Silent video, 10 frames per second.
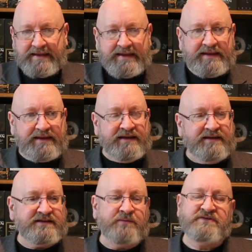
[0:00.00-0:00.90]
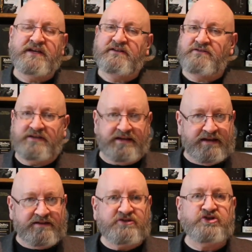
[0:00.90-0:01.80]
it is, I would say,
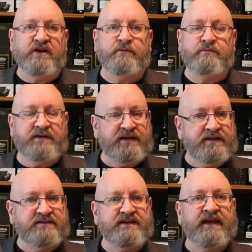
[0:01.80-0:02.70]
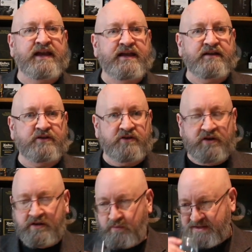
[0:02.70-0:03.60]
in general, it is a
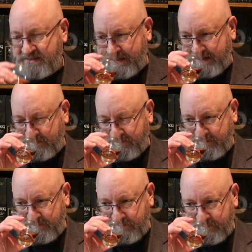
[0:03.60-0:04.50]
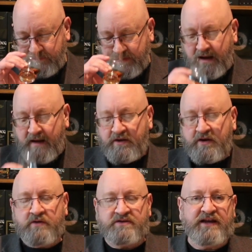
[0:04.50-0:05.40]
good whiskey. On the
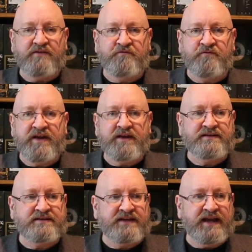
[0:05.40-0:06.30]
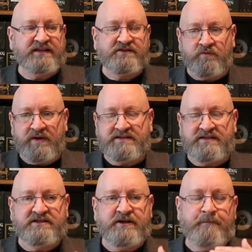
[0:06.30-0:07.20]
nose, I get fig, dates,
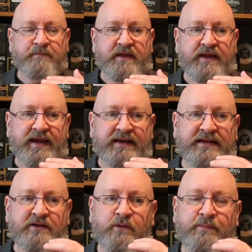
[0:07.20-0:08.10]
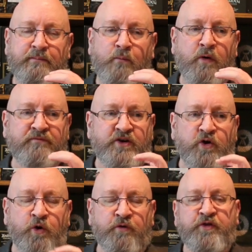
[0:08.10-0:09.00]
raisins. I get a little bit more of
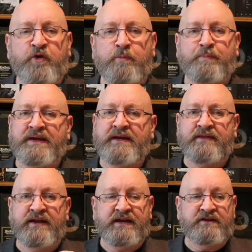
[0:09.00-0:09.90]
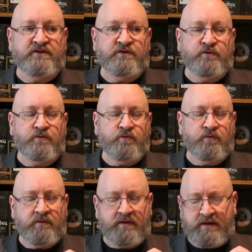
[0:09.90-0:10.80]
an earthier peat than I
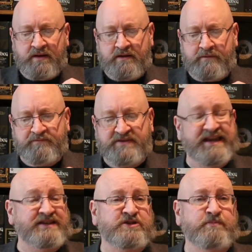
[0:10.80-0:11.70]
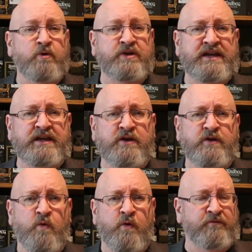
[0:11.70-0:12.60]
do, say,
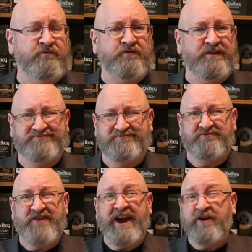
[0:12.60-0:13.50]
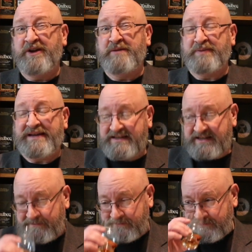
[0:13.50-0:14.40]
smoky or fiery peat.